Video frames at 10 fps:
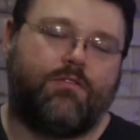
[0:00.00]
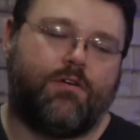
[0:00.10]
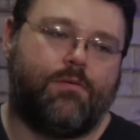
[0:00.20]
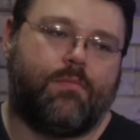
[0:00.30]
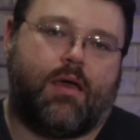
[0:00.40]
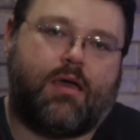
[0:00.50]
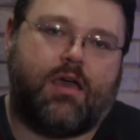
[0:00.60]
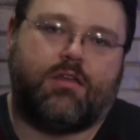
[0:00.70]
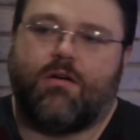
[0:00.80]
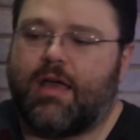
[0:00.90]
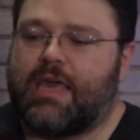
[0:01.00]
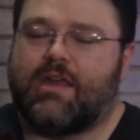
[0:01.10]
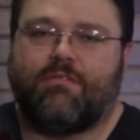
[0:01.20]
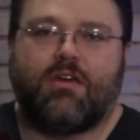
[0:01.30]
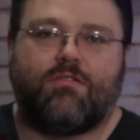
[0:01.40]
So, you know,
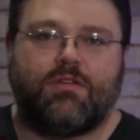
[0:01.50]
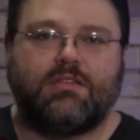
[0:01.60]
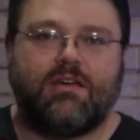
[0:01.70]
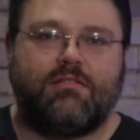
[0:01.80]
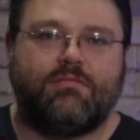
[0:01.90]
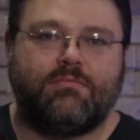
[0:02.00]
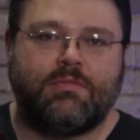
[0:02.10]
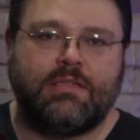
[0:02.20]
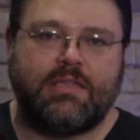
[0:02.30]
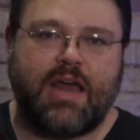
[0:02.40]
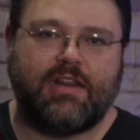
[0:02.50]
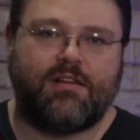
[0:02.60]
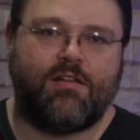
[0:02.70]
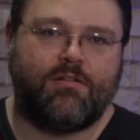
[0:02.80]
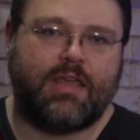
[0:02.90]
again, I've got a retail
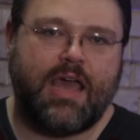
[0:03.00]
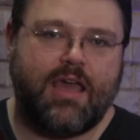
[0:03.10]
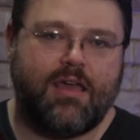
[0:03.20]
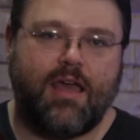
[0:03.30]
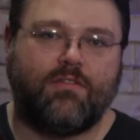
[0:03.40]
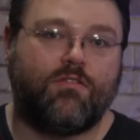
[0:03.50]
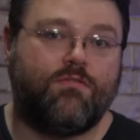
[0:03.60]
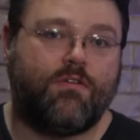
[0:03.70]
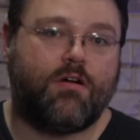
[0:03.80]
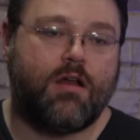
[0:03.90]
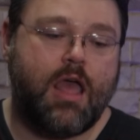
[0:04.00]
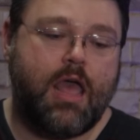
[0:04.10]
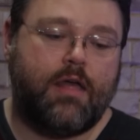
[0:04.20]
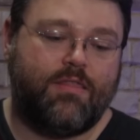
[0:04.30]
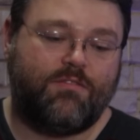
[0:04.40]
9900K, and so far,
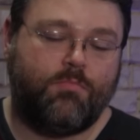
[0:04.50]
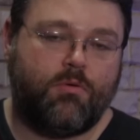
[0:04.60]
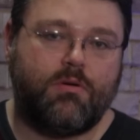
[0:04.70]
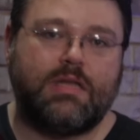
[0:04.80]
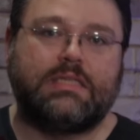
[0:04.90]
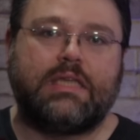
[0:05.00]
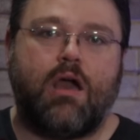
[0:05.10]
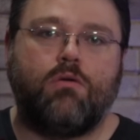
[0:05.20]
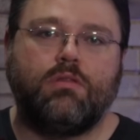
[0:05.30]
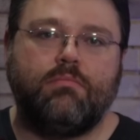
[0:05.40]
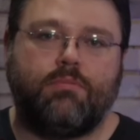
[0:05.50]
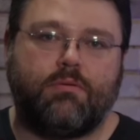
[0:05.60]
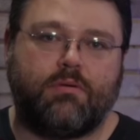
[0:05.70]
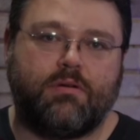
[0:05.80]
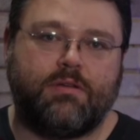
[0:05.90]
this board is the only
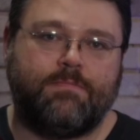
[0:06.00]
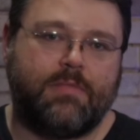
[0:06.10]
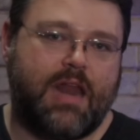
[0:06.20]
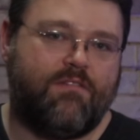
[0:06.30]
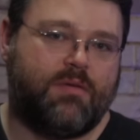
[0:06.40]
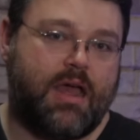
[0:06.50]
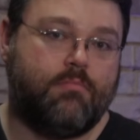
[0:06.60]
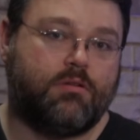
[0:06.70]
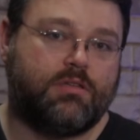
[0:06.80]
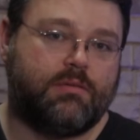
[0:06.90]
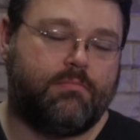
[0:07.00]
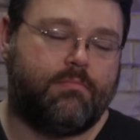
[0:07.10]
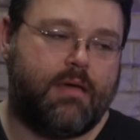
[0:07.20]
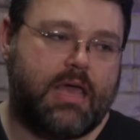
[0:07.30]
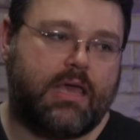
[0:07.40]
board that I've been able to
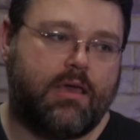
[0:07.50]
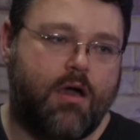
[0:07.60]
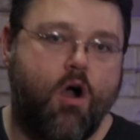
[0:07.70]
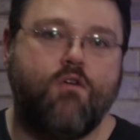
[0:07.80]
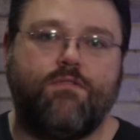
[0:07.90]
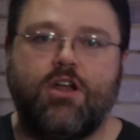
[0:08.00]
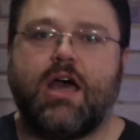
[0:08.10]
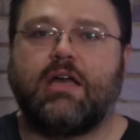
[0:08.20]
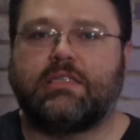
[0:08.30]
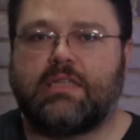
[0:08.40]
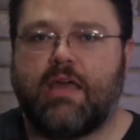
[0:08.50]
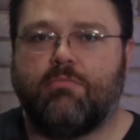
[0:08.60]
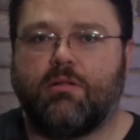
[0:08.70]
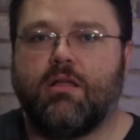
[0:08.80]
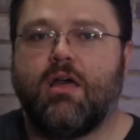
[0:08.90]
make overnight
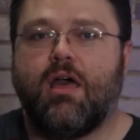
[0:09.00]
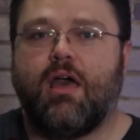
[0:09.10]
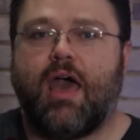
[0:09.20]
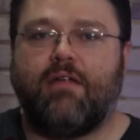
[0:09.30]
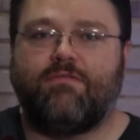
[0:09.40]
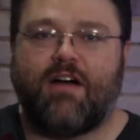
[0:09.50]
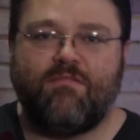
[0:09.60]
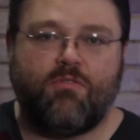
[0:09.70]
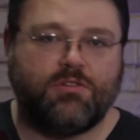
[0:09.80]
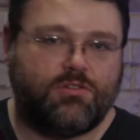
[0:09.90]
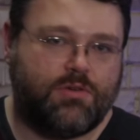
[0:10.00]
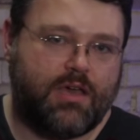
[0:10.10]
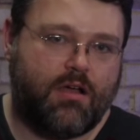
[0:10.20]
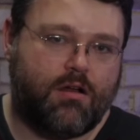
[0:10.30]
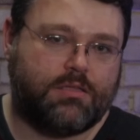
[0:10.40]
stable at 5.2
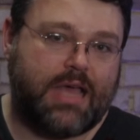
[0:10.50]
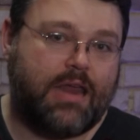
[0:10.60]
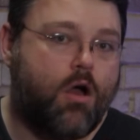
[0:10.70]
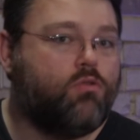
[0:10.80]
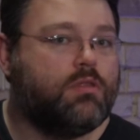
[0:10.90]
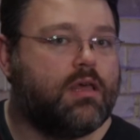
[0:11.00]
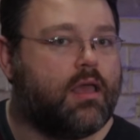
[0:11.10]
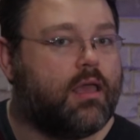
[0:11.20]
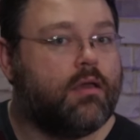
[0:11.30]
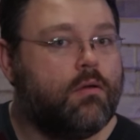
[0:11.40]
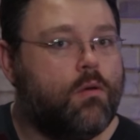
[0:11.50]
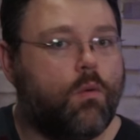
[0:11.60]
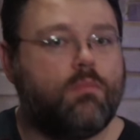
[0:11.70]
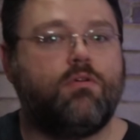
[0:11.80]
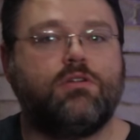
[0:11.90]
gigahertz and only
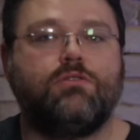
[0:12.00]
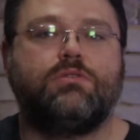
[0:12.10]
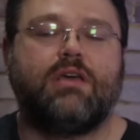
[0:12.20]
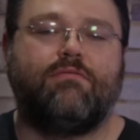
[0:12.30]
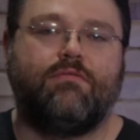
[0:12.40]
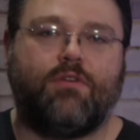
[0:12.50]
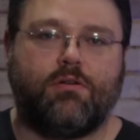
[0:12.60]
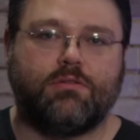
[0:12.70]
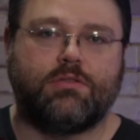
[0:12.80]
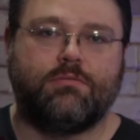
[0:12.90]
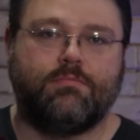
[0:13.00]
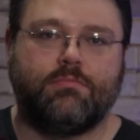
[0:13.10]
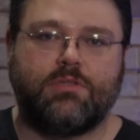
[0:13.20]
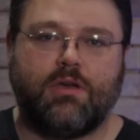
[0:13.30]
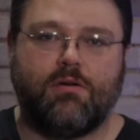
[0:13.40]
1.27 volts.
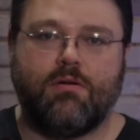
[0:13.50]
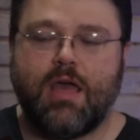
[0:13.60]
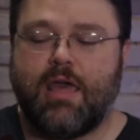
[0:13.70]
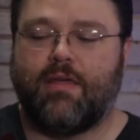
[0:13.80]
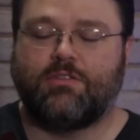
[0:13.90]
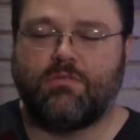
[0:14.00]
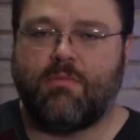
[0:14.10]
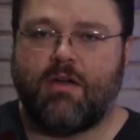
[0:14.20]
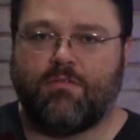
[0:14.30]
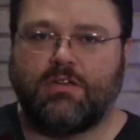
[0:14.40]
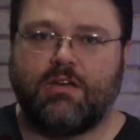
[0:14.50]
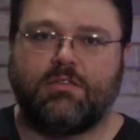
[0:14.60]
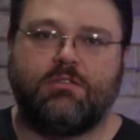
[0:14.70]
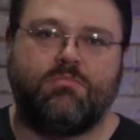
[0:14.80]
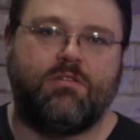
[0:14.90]
So that's with my retail
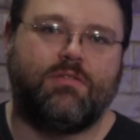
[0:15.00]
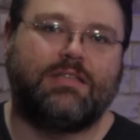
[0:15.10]
CPU.